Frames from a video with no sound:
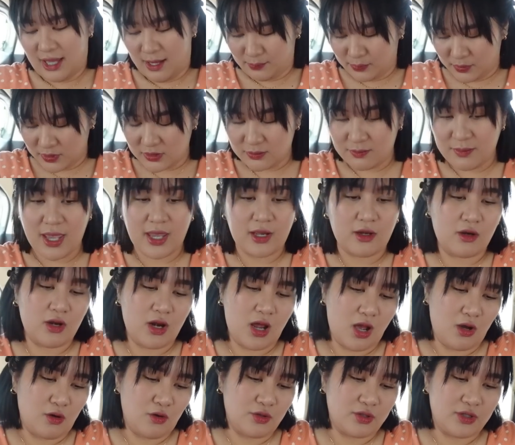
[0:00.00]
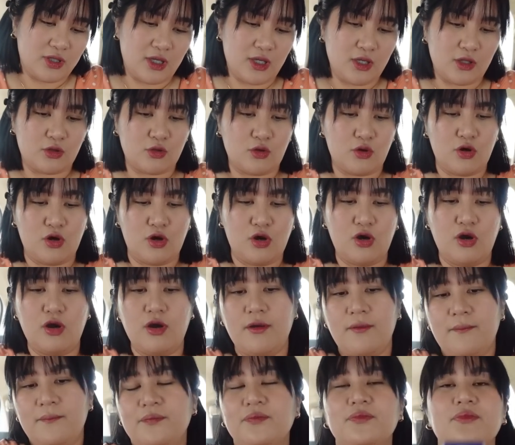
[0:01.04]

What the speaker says: Tapos meron ako ditong